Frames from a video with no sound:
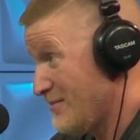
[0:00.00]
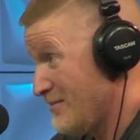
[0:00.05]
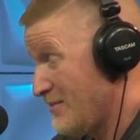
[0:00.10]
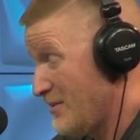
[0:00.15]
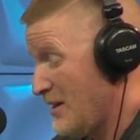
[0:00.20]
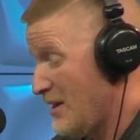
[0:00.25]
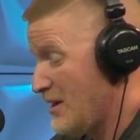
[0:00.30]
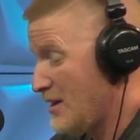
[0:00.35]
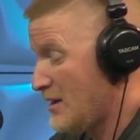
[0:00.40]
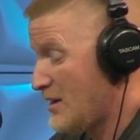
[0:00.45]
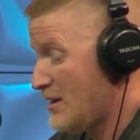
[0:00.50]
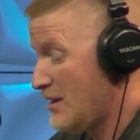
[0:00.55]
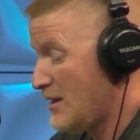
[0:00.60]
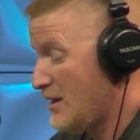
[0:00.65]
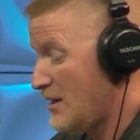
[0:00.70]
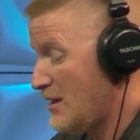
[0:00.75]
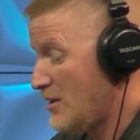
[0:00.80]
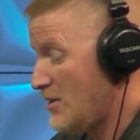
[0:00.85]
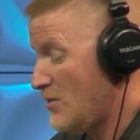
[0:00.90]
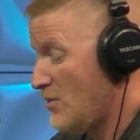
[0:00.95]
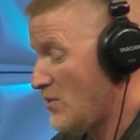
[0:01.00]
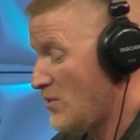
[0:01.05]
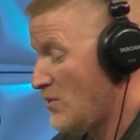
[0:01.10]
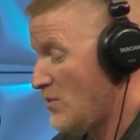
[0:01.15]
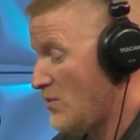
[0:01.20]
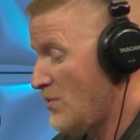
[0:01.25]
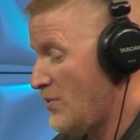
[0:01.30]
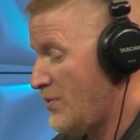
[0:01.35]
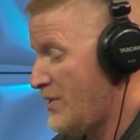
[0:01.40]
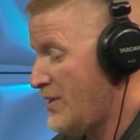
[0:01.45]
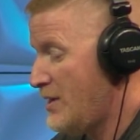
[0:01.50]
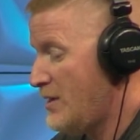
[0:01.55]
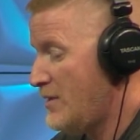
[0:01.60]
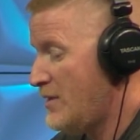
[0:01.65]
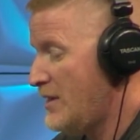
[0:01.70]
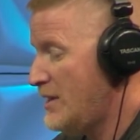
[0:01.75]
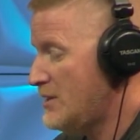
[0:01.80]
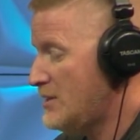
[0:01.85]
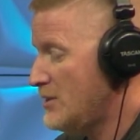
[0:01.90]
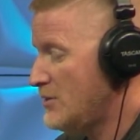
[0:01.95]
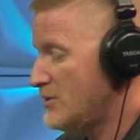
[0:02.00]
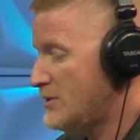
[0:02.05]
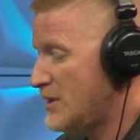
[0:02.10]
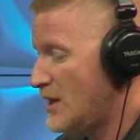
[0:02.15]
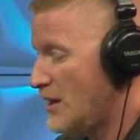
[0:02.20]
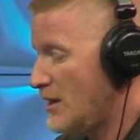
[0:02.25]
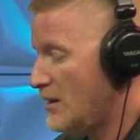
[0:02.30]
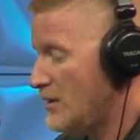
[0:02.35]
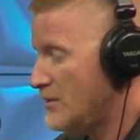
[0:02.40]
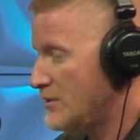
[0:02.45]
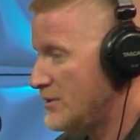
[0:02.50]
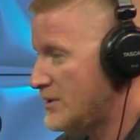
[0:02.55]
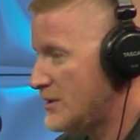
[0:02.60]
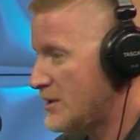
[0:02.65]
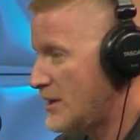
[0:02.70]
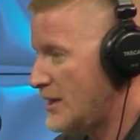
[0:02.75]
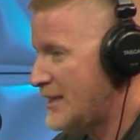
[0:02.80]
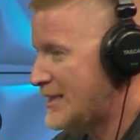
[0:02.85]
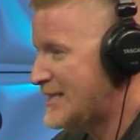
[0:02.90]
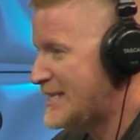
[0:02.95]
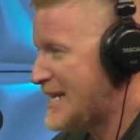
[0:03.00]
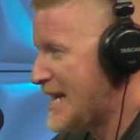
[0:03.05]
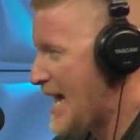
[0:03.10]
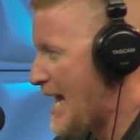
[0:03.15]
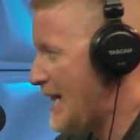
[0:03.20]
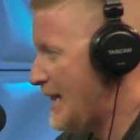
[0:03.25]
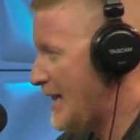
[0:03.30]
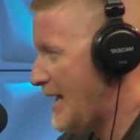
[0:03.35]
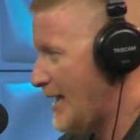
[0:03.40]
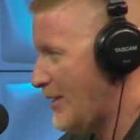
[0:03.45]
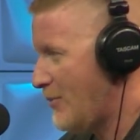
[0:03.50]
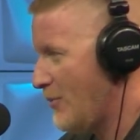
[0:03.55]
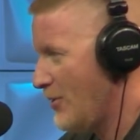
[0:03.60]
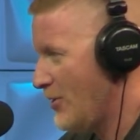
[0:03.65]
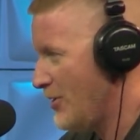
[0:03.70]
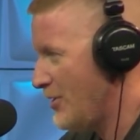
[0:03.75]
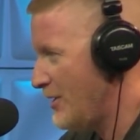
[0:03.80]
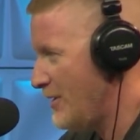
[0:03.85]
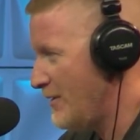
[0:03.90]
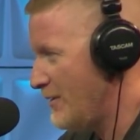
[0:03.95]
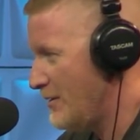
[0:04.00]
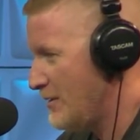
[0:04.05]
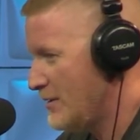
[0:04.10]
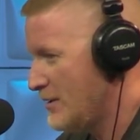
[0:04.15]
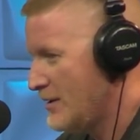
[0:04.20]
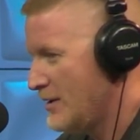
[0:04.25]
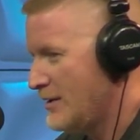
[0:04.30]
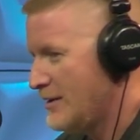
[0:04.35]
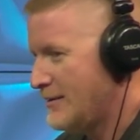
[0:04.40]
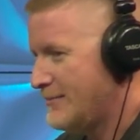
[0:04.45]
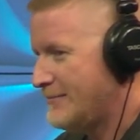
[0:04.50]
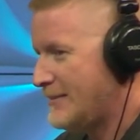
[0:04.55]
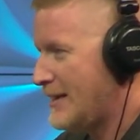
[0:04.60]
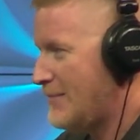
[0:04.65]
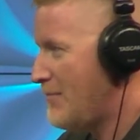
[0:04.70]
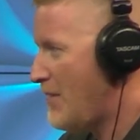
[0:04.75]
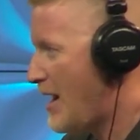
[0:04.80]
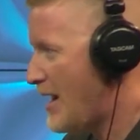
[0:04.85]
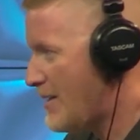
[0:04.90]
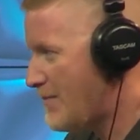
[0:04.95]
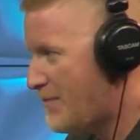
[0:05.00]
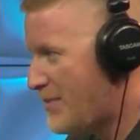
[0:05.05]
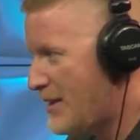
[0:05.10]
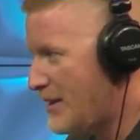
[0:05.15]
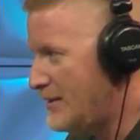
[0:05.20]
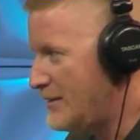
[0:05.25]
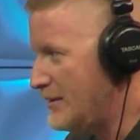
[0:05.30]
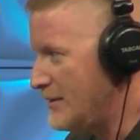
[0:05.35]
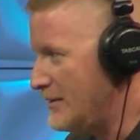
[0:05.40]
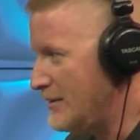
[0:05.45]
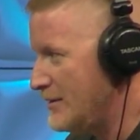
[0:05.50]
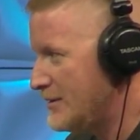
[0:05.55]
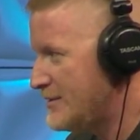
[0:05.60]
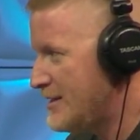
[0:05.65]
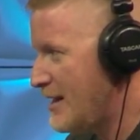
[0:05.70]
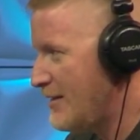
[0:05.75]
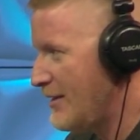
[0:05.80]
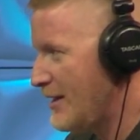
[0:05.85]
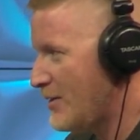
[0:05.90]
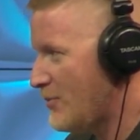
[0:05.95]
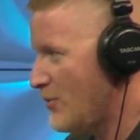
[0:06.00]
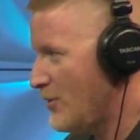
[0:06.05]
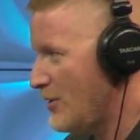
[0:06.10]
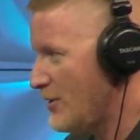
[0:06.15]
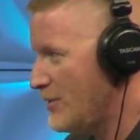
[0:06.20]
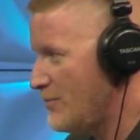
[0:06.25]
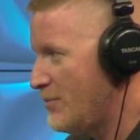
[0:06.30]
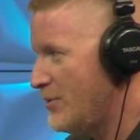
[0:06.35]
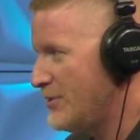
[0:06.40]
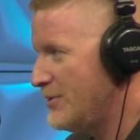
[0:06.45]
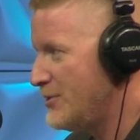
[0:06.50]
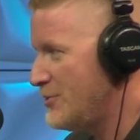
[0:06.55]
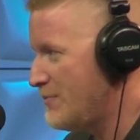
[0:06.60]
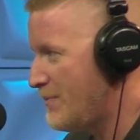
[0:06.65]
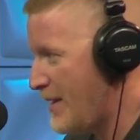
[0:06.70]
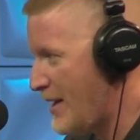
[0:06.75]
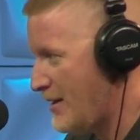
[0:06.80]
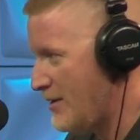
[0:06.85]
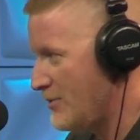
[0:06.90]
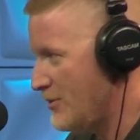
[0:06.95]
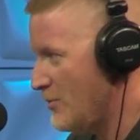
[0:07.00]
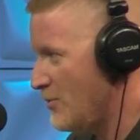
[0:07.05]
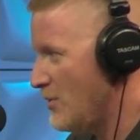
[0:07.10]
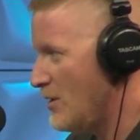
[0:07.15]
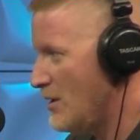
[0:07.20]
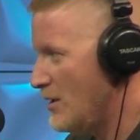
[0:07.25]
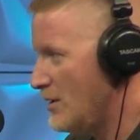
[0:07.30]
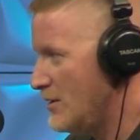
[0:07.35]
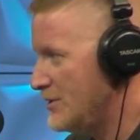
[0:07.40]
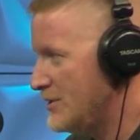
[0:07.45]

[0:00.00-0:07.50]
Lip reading: Like these hotels, it's not like we're gonna in my opinion, it's not like we're going to put new paint on the walls